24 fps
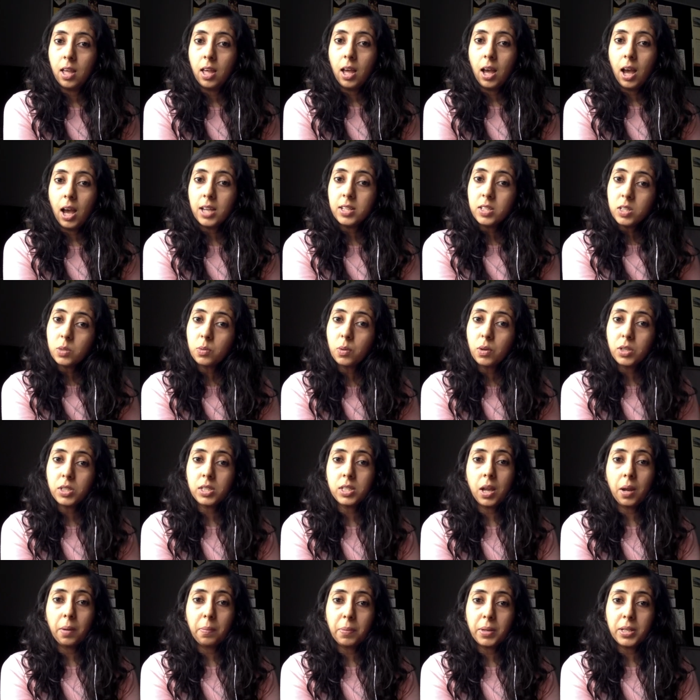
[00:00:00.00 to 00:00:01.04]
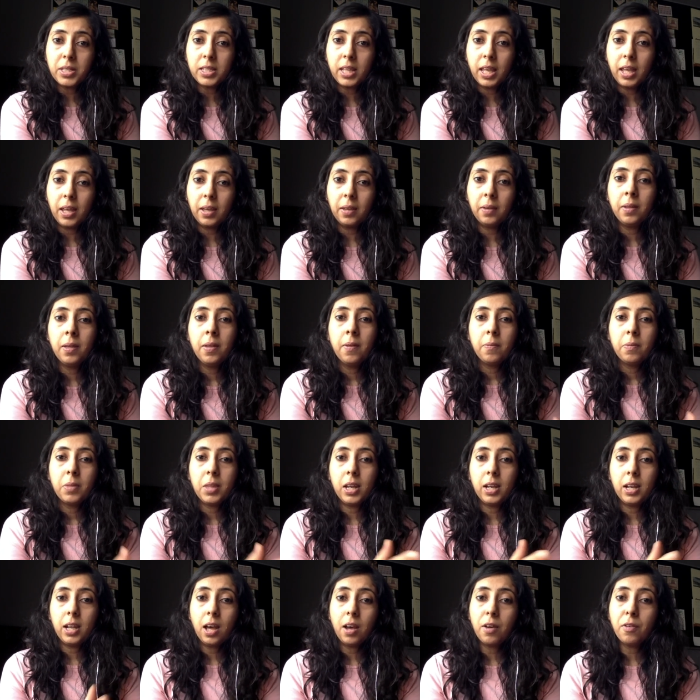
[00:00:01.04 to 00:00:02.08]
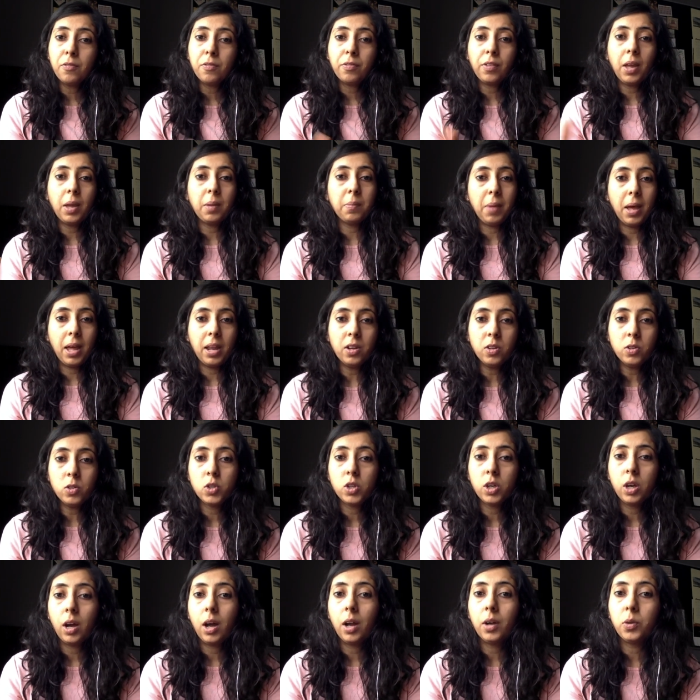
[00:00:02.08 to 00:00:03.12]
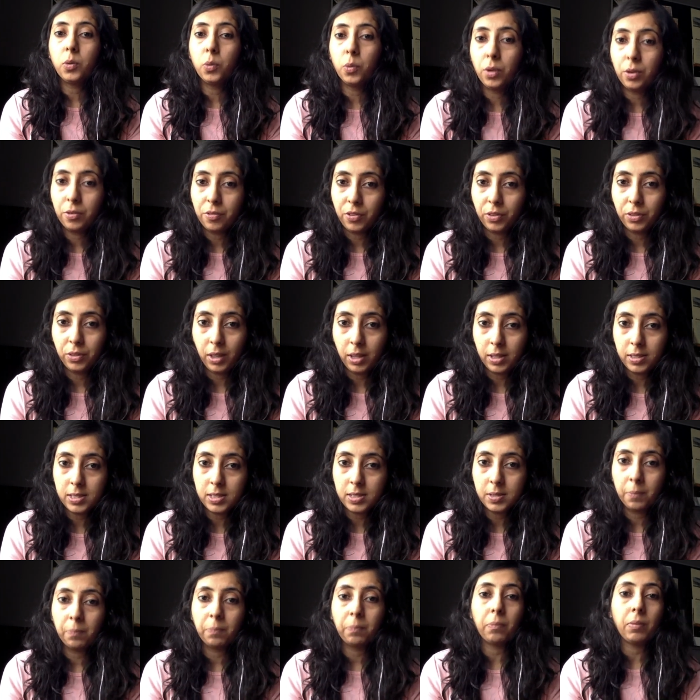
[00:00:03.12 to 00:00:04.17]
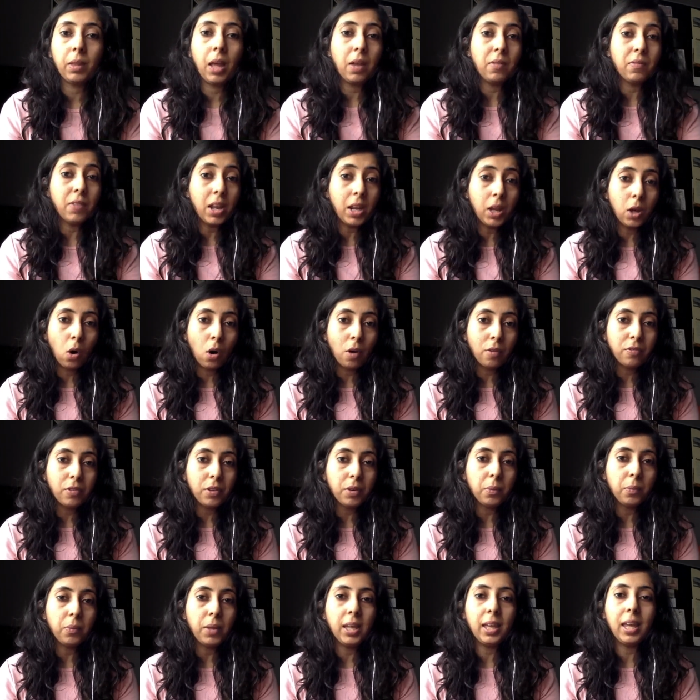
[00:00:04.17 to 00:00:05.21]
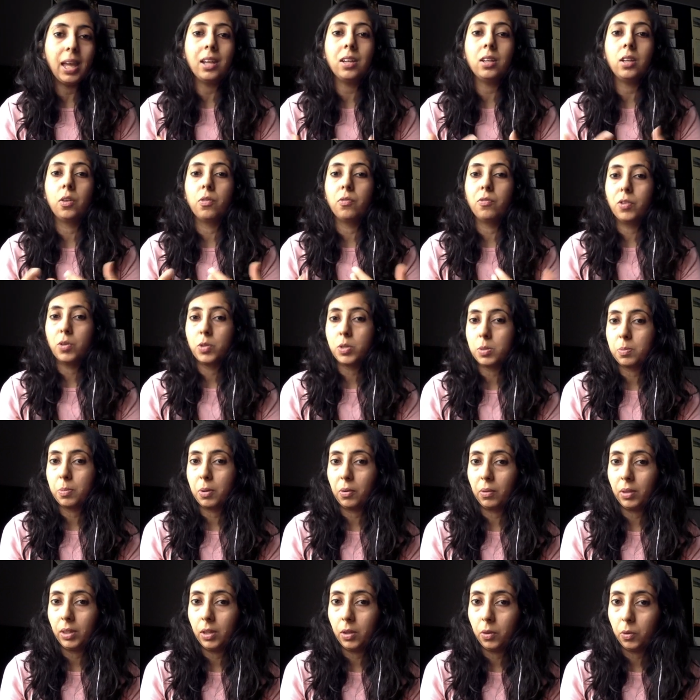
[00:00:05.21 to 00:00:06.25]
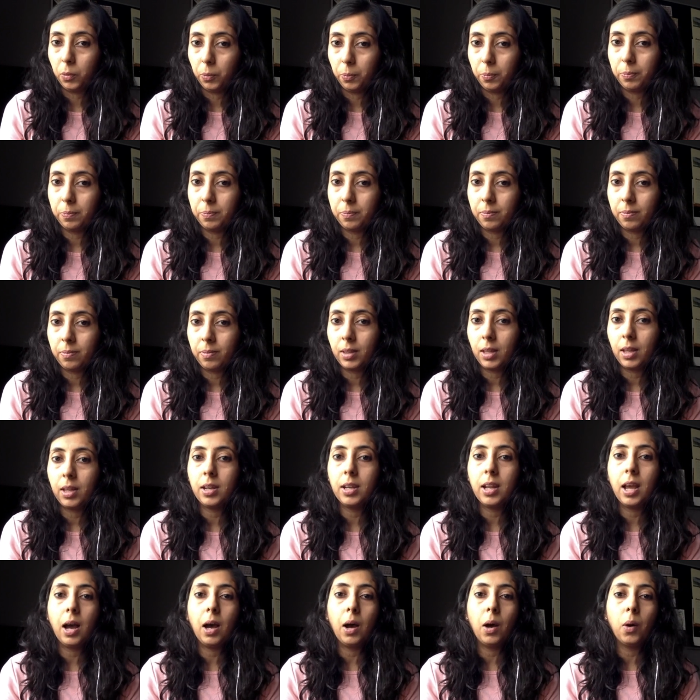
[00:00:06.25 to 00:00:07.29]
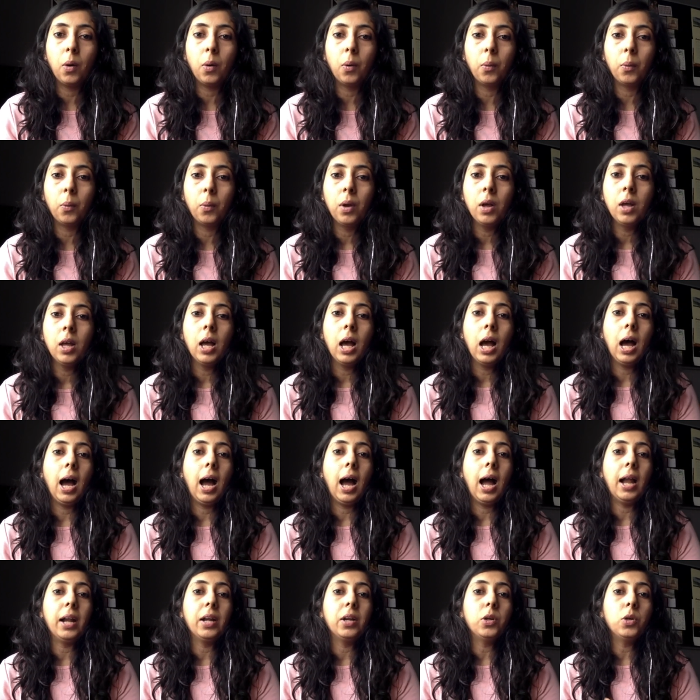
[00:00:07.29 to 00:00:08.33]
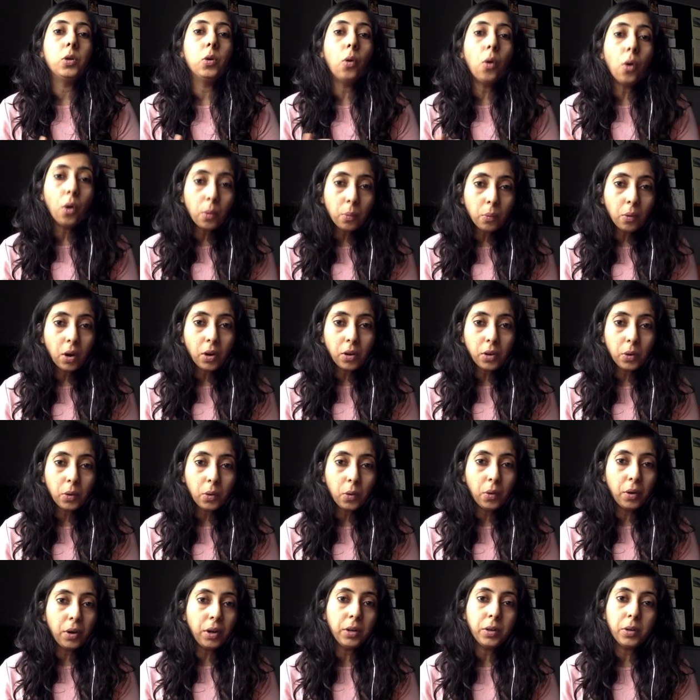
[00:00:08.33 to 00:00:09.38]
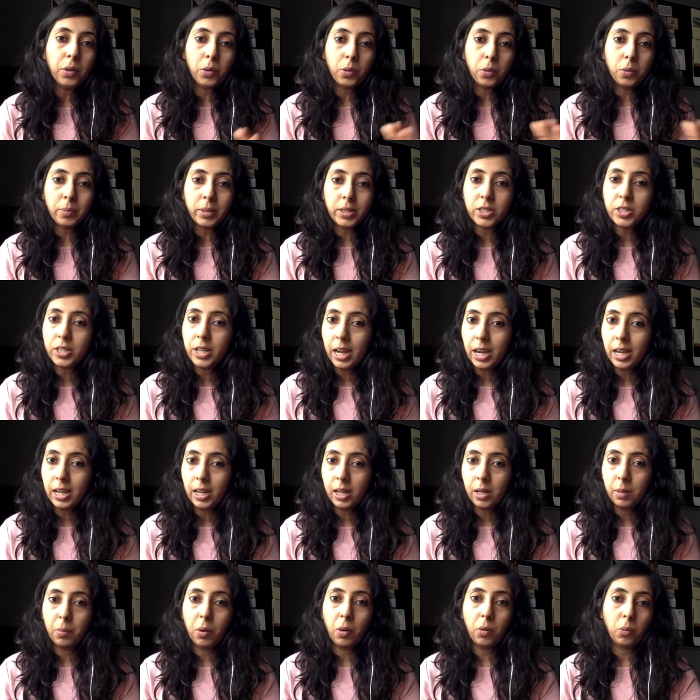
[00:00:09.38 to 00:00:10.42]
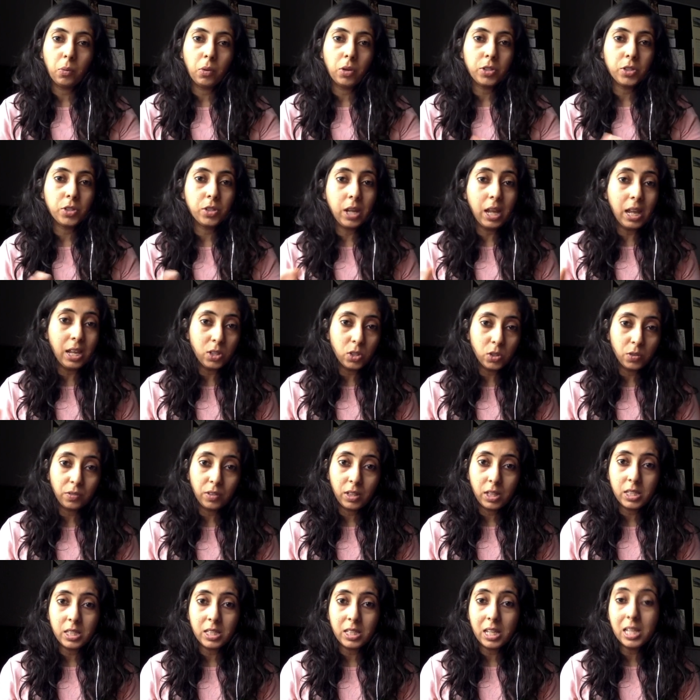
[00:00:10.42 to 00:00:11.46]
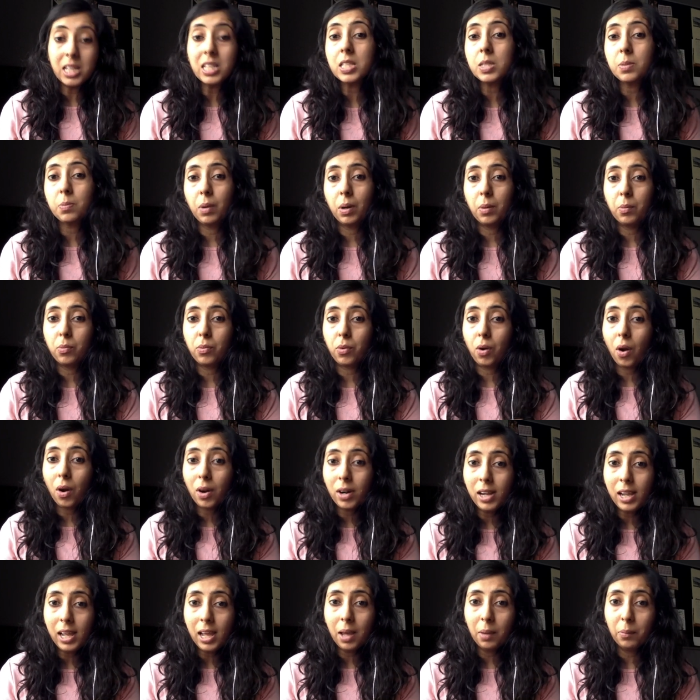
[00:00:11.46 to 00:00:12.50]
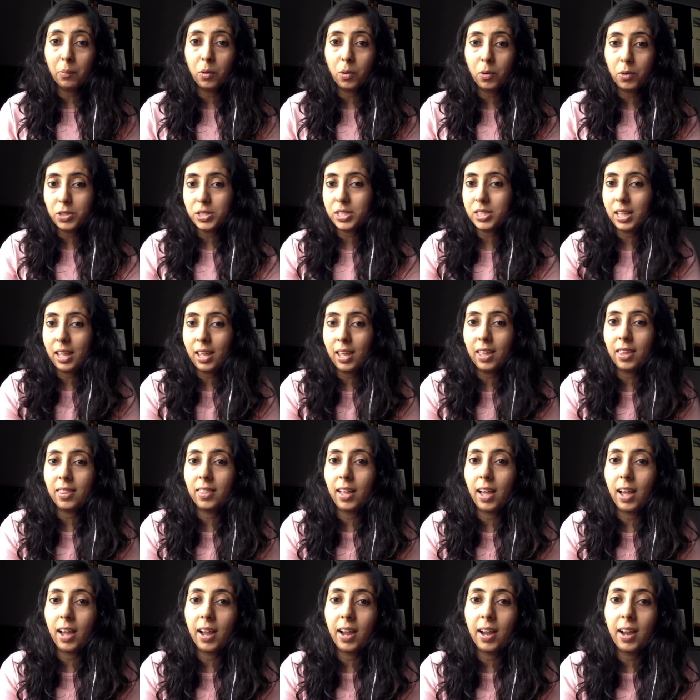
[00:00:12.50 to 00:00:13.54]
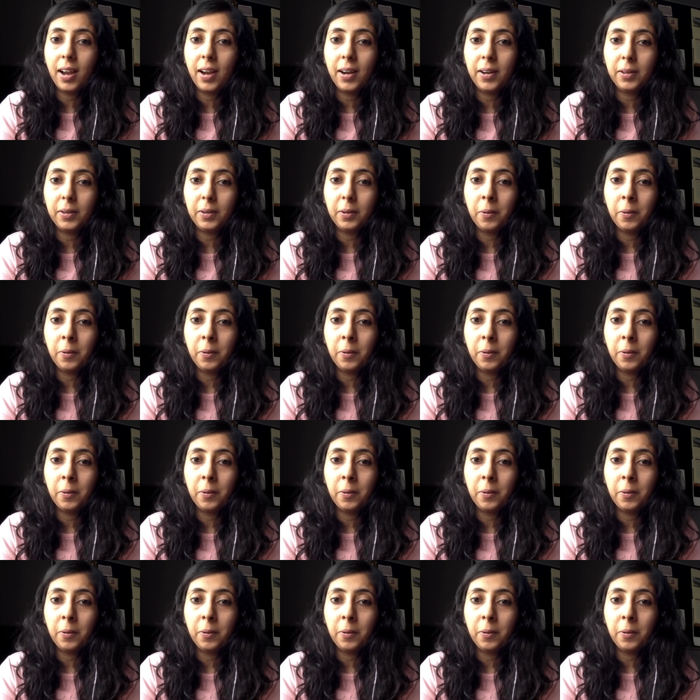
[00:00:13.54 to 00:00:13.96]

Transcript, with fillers: I just want to start by saying that love and marriage are two different things. And very often we get confused between the two. Now, I don't want to go into too much detail about what each of this is, but broadly I'm going to say that